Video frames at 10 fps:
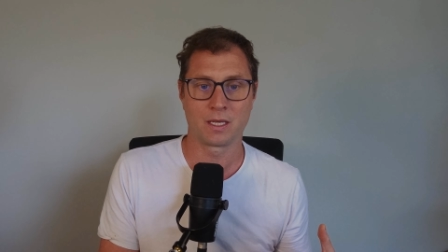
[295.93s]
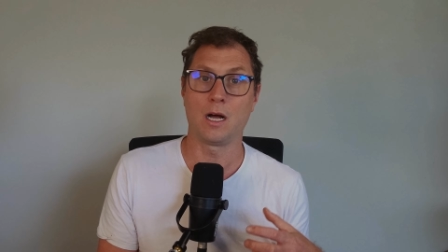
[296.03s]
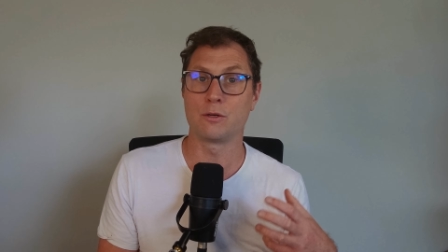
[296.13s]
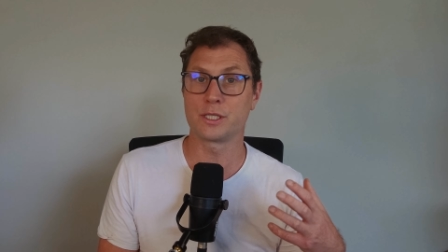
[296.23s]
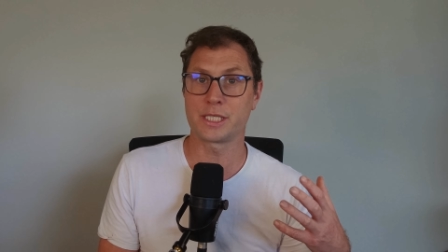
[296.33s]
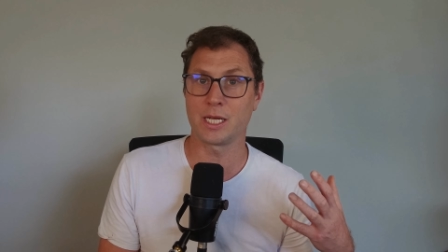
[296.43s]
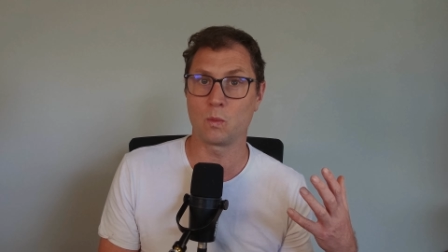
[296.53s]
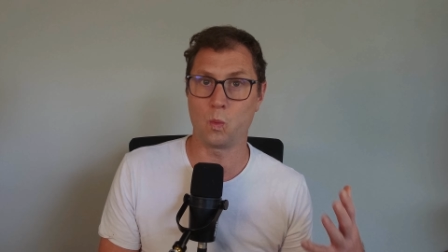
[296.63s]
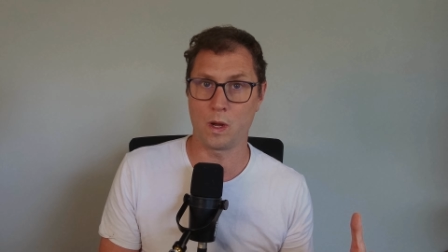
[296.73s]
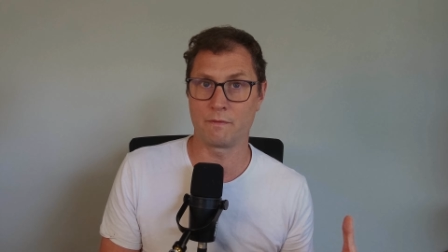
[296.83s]
I'll just
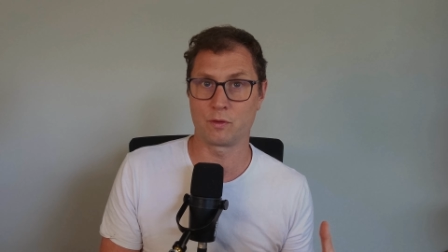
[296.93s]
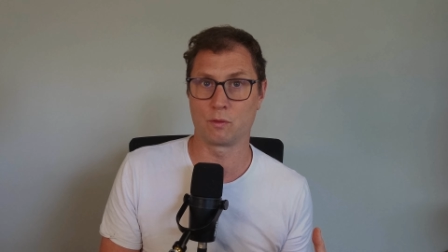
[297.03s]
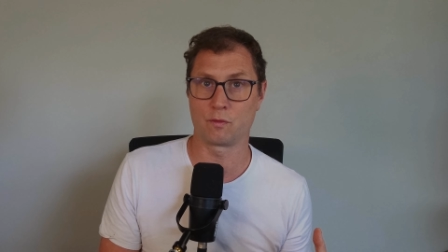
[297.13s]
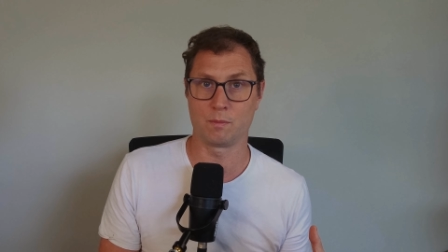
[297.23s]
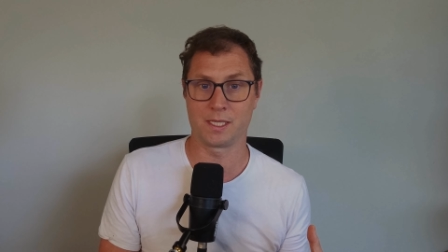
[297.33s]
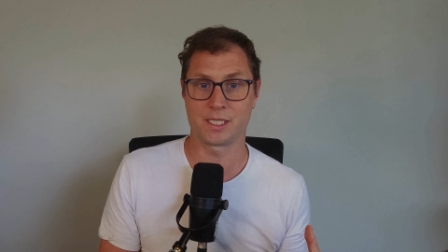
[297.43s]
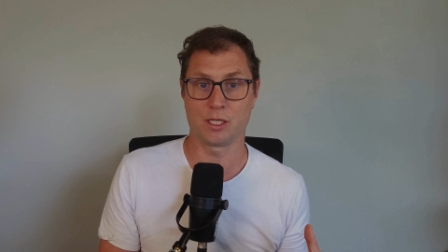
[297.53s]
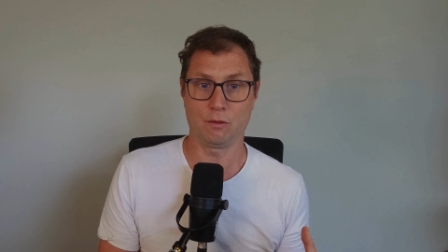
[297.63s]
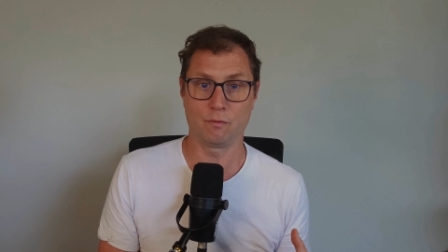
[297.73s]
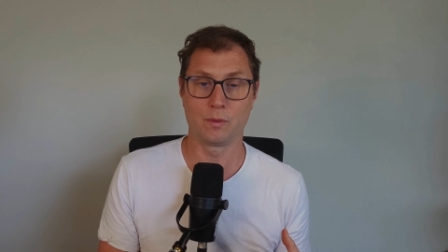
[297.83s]
add one view from
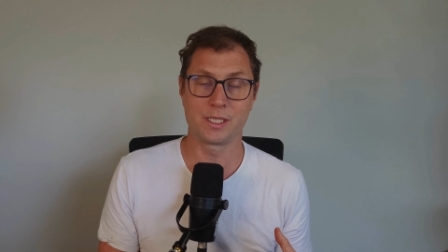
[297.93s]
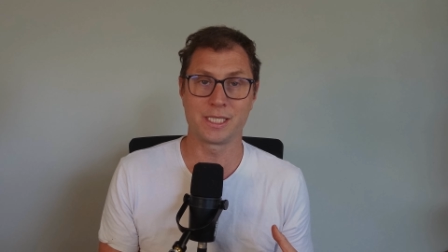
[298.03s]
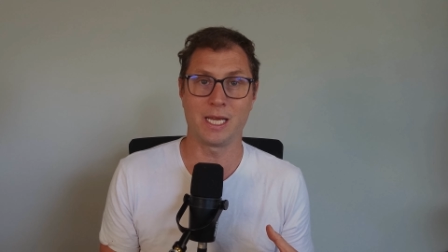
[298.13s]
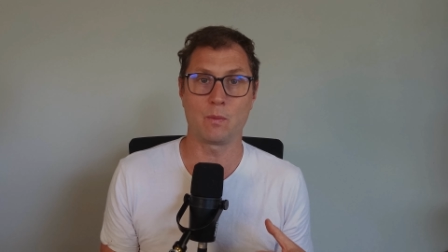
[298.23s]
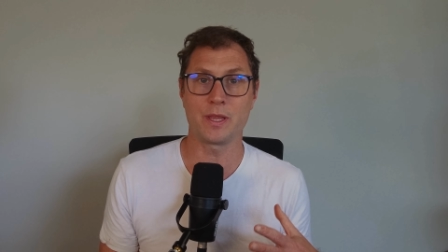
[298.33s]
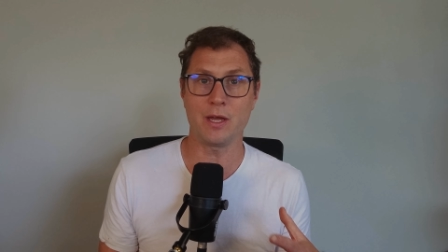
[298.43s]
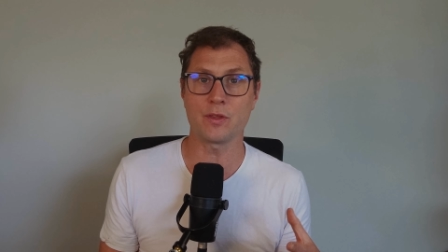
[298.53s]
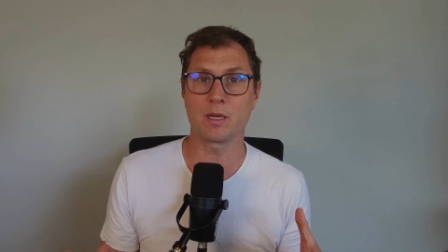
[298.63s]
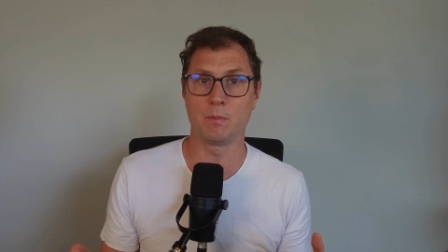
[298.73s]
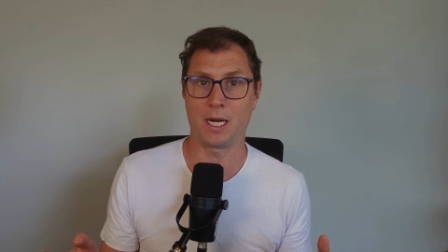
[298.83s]
myself, which is that without
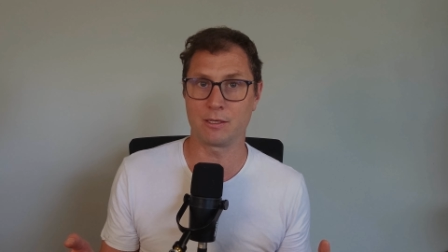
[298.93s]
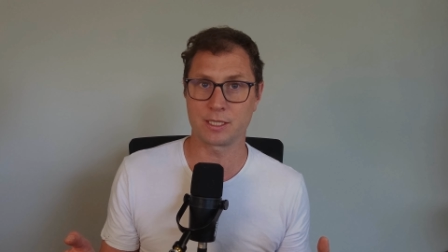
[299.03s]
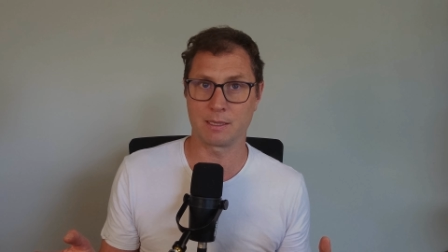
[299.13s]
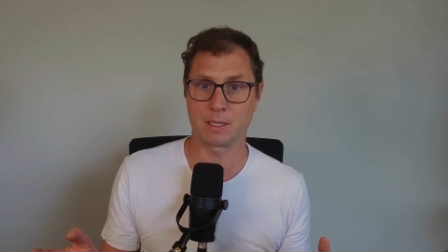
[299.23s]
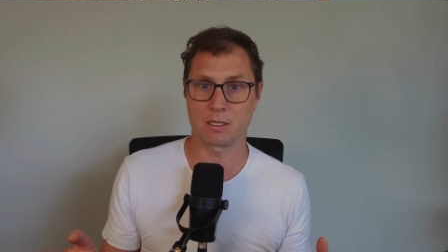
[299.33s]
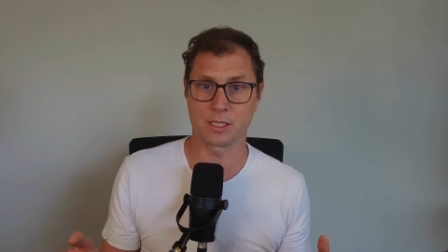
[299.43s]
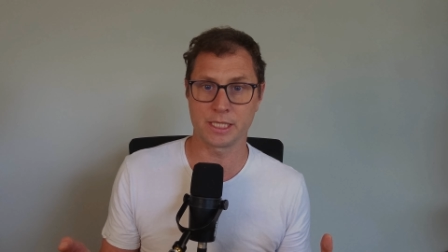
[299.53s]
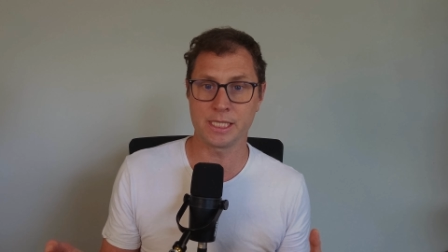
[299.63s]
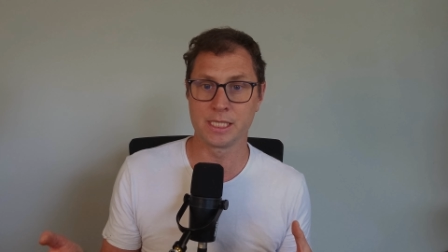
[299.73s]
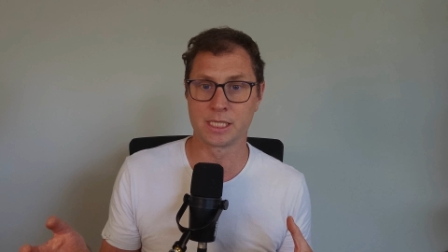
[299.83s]
the compile time
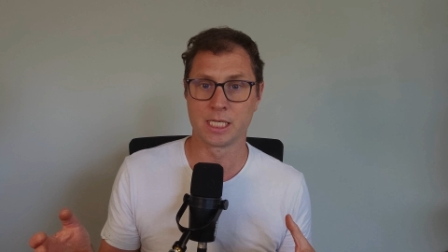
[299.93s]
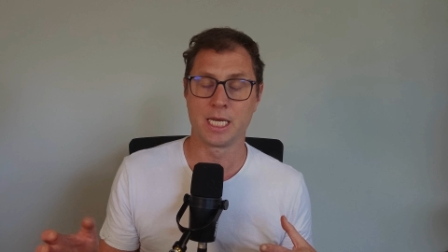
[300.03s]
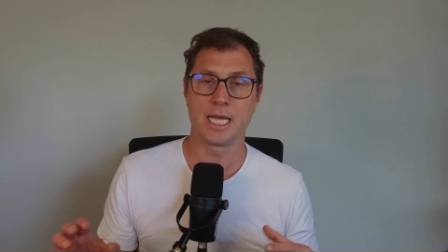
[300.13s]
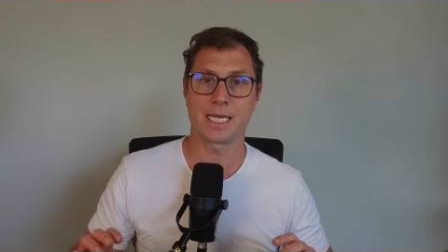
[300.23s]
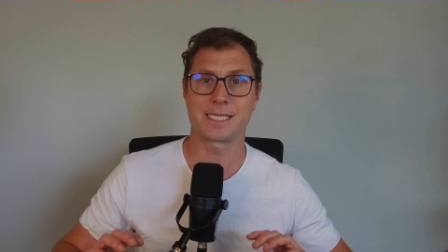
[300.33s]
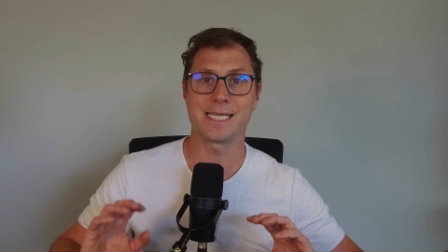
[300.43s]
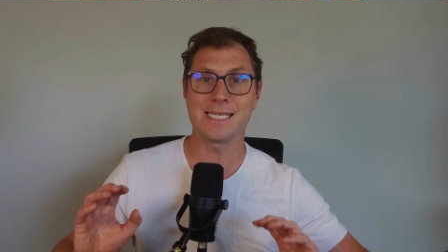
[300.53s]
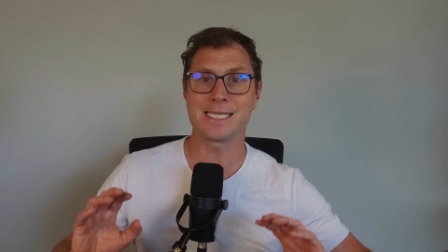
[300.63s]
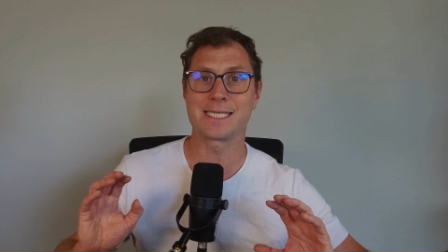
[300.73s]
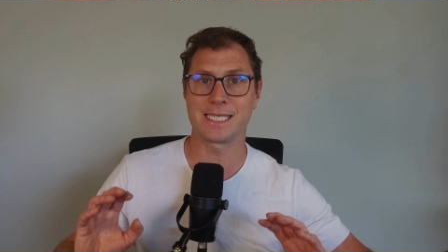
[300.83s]
guarantees,
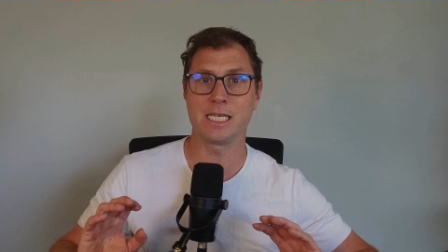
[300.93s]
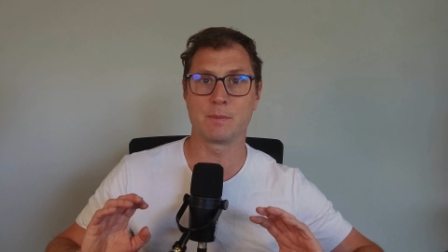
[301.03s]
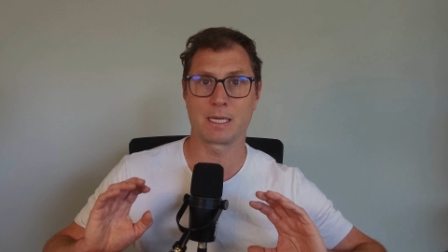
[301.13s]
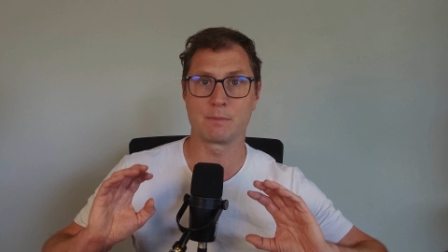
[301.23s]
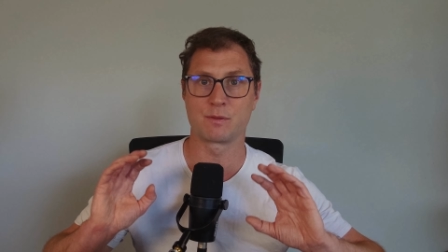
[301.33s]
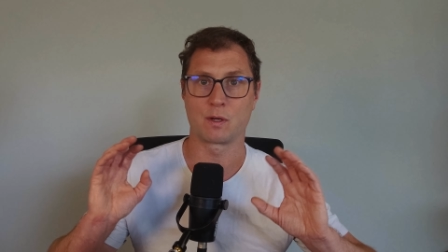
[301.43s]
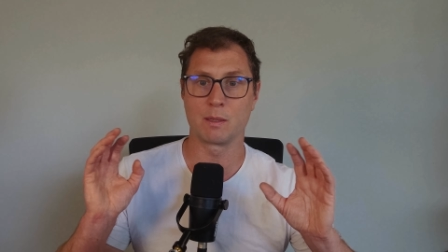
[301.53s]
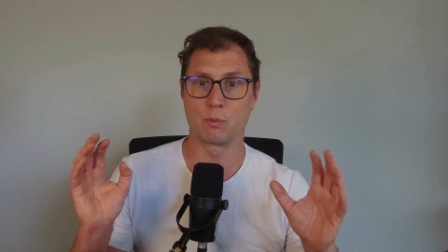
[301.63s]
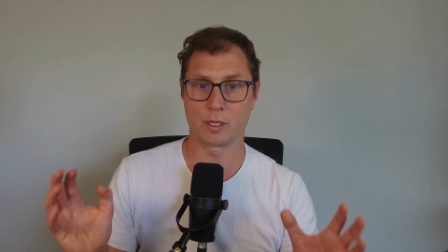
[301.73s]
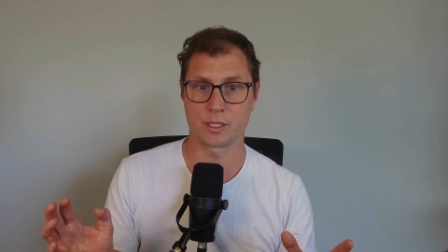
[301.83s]
extending C becomes very
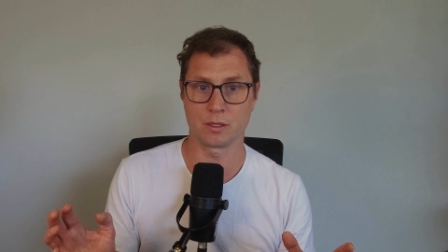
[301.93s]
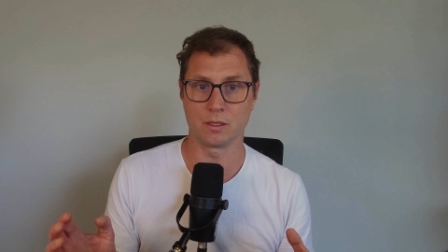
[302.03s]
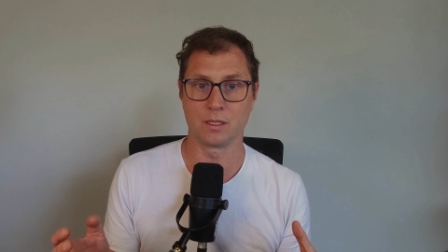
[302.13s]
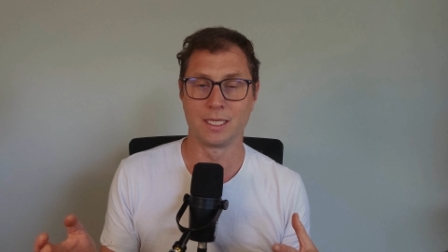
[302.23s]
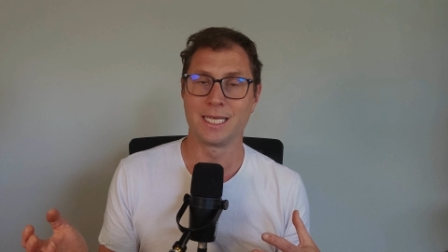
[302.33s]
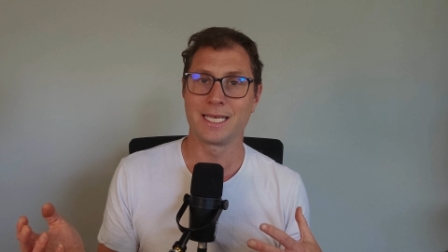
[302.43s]
brittle.